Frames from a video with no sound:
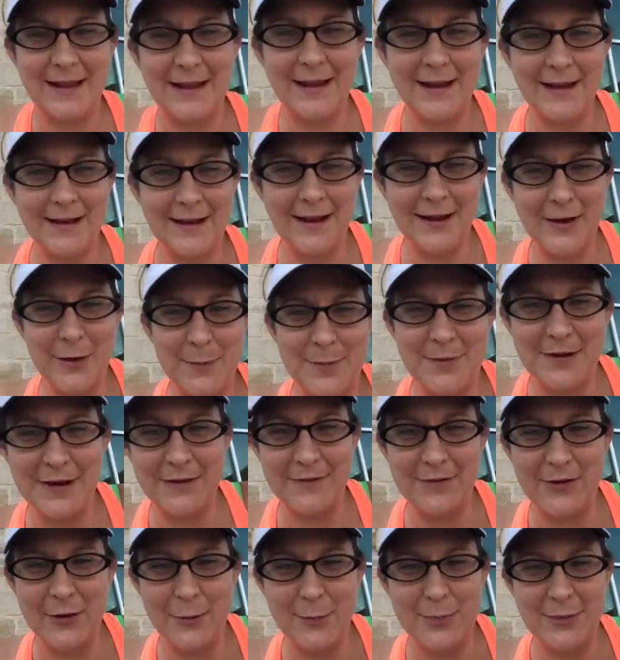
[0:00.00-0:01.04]
And I hope you
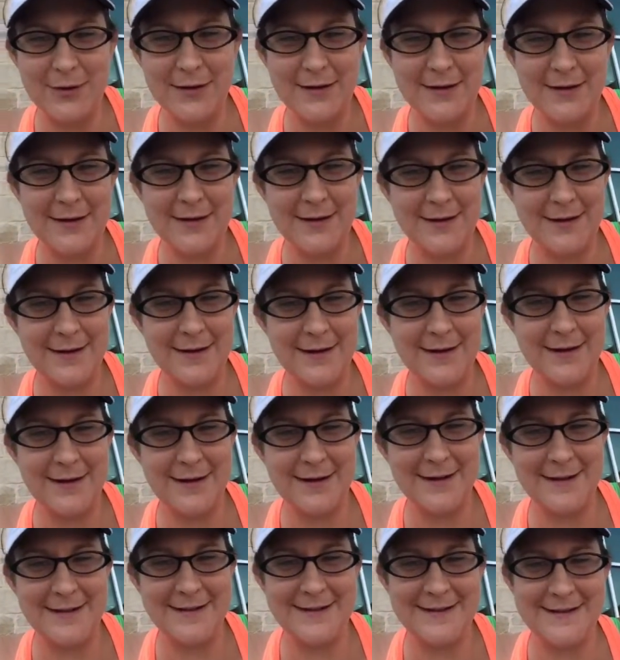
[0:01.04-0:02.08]
have a notebook.
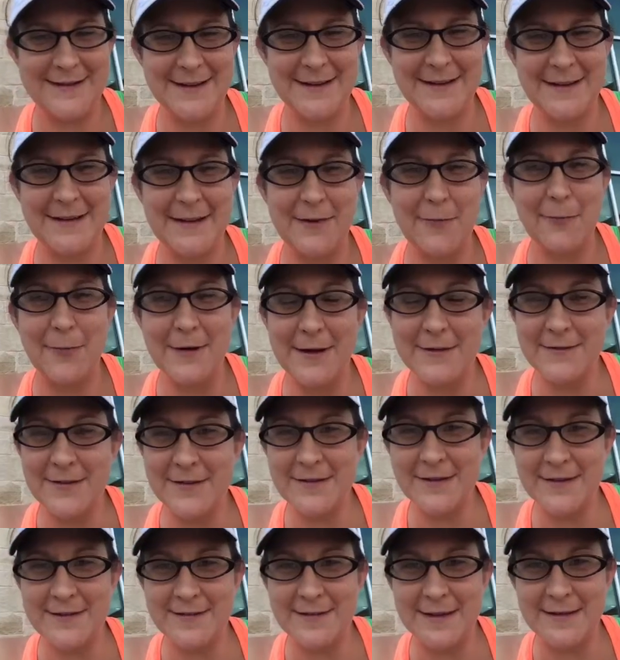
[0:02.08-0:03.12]
And one of
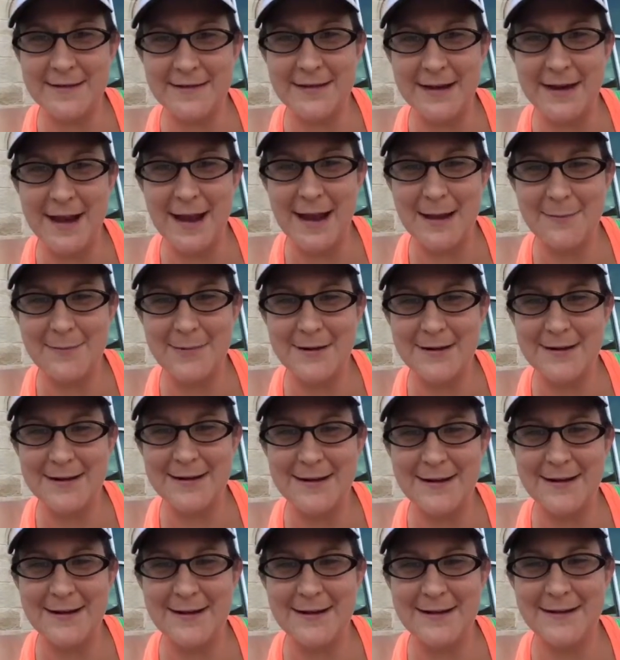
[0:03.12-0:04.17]
the things that's going to
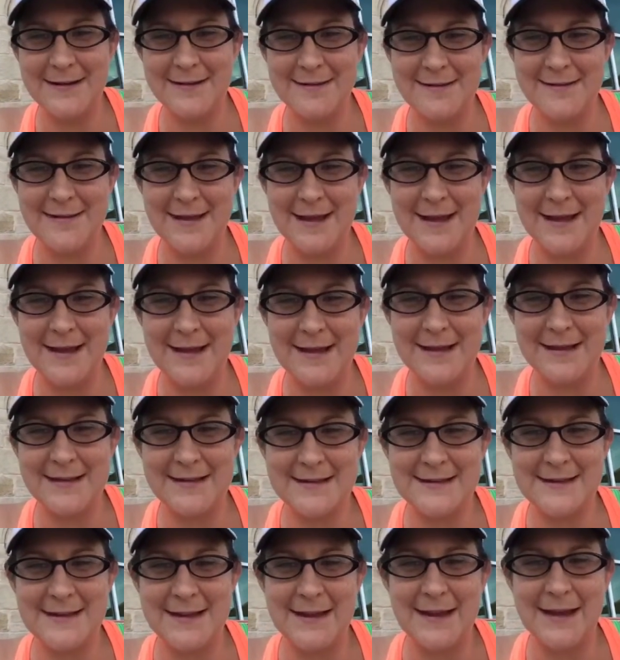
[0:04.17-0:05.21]
happen is
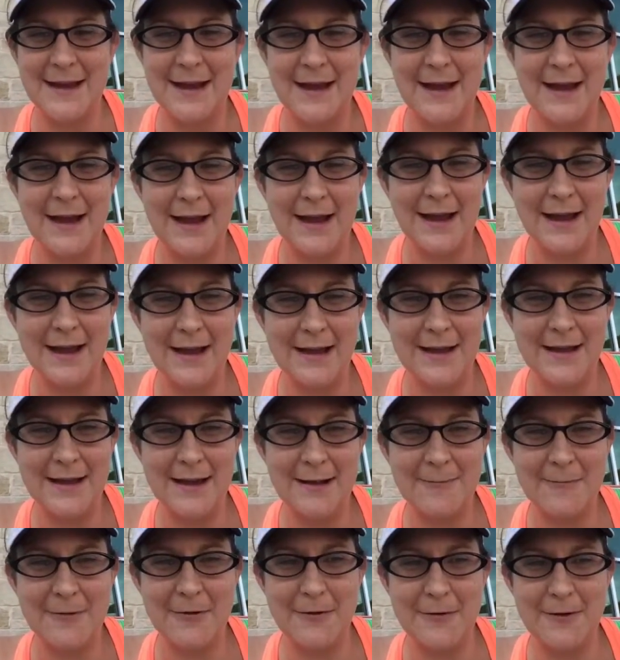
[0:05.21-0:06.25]
that I
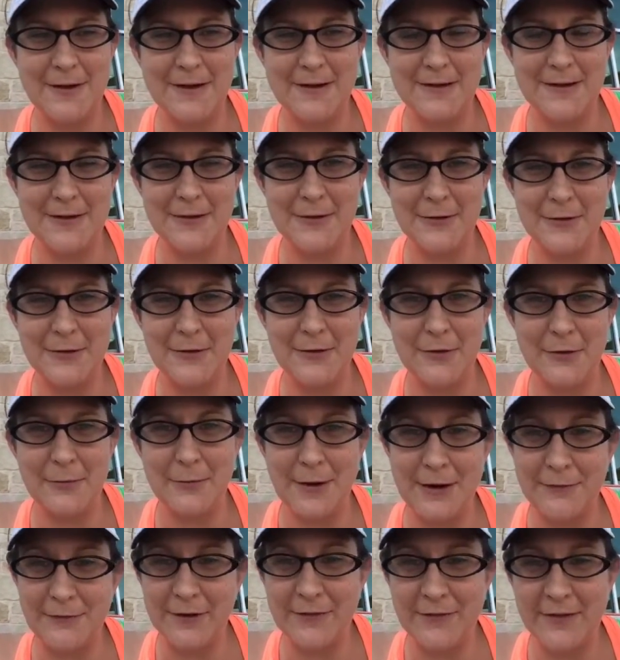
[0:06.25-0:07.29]
am going to,
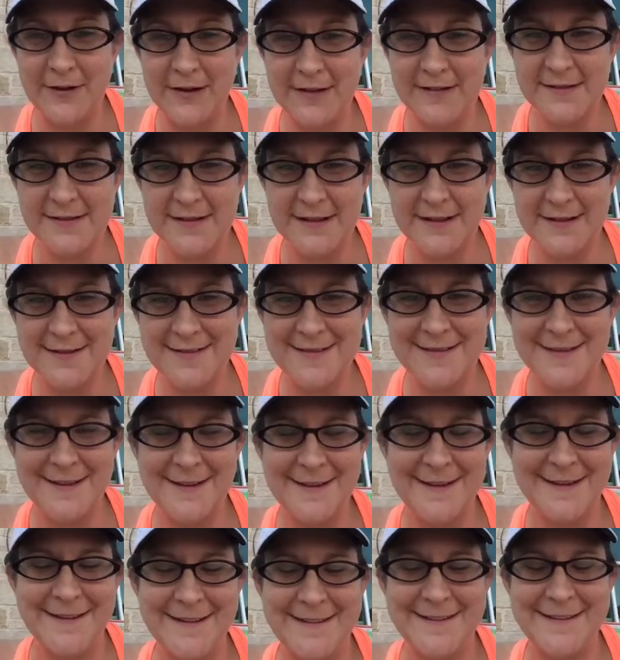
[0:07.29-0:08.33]
when we finish this,
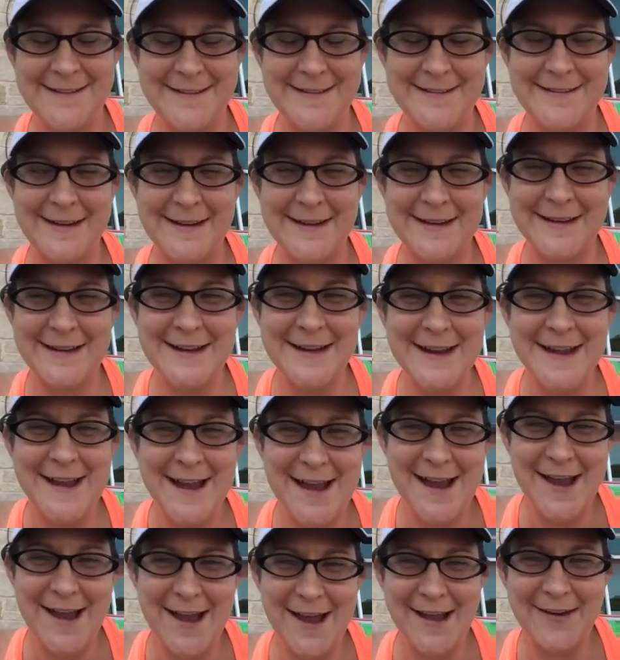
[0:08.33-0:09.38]
thanks Sandy,
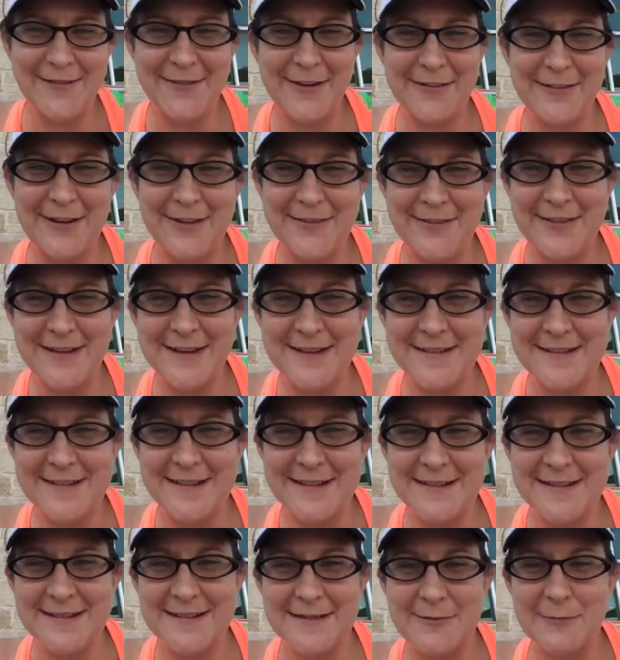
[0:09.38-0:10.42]
when we finish
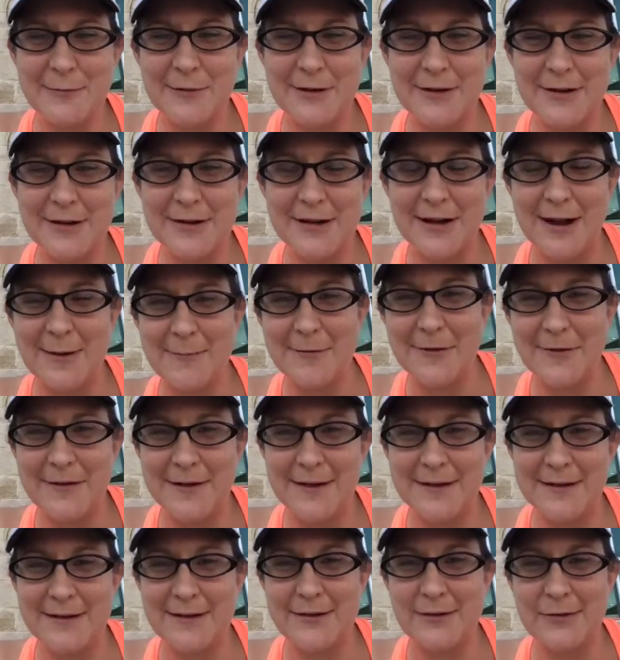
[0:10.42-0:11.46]
this, I'm
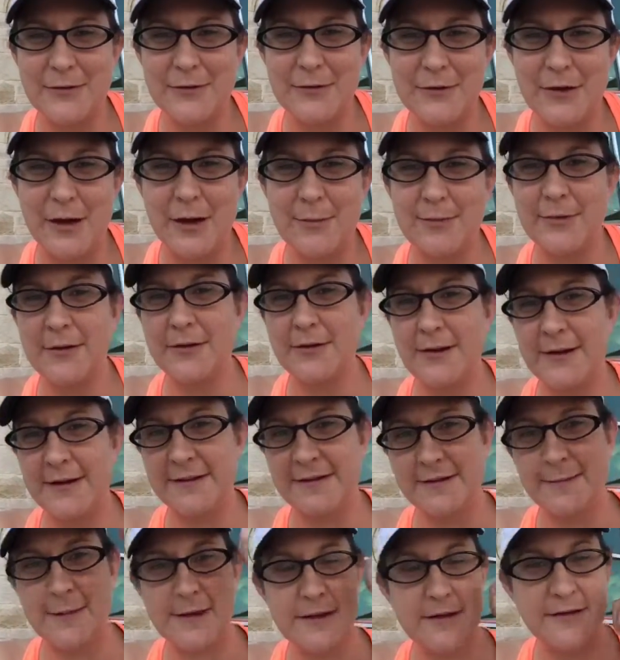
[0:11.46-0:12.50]
going to upload
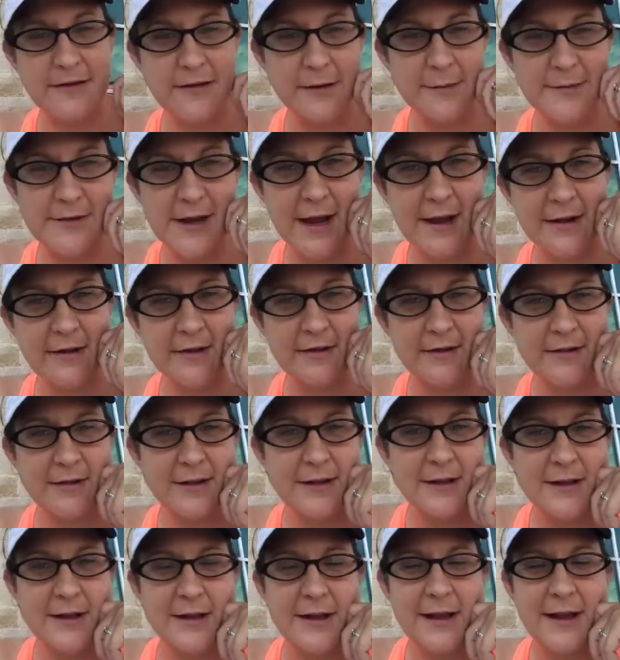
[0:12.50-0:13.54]
it to my YouTube channel
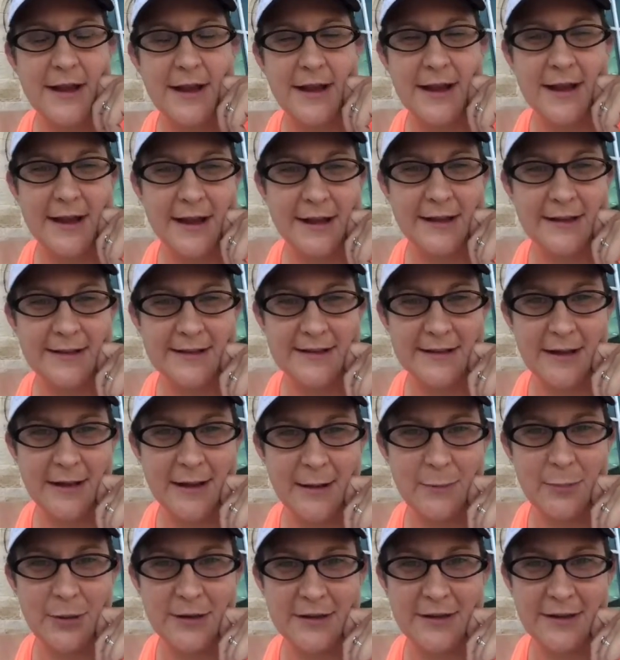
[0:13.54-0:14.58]
and
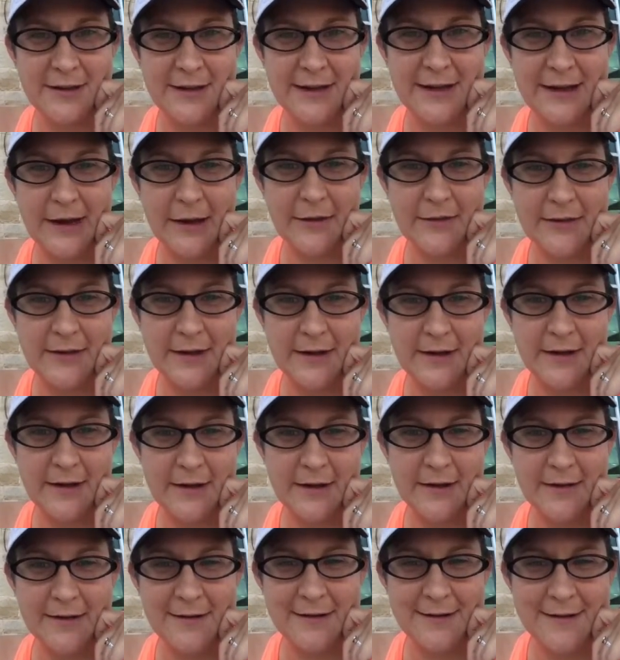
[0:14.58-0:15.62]
put the link out
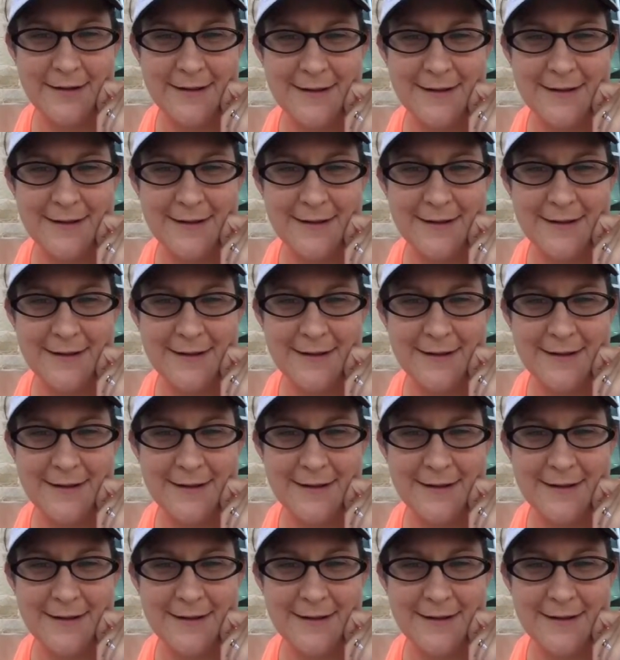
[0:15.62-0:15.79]
there.